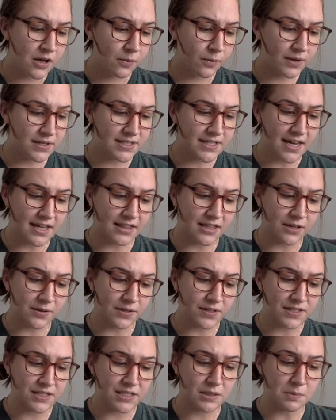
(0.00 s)
was that there
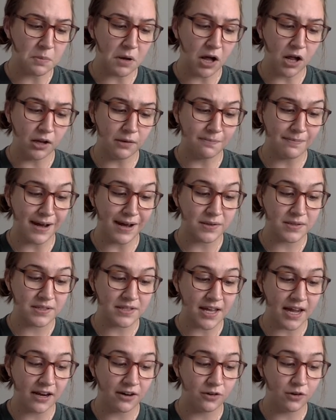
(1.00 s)
was small
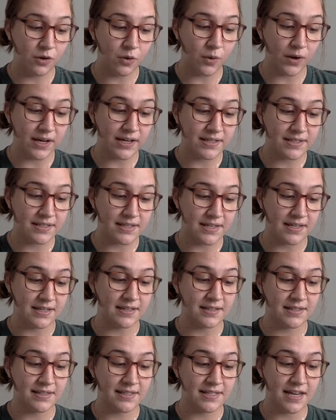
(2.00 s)
mouse-like
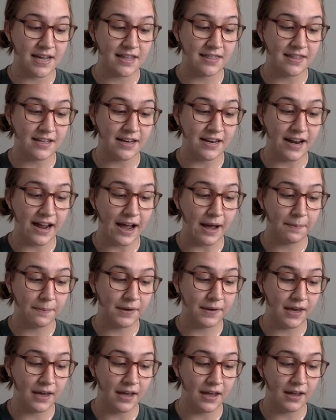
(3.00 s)
noises in the
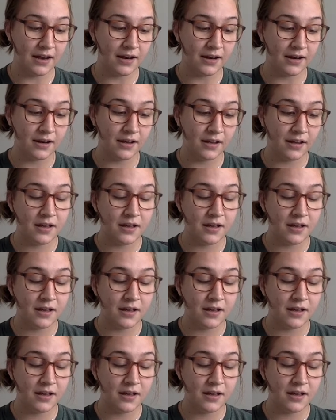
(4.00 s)
napkin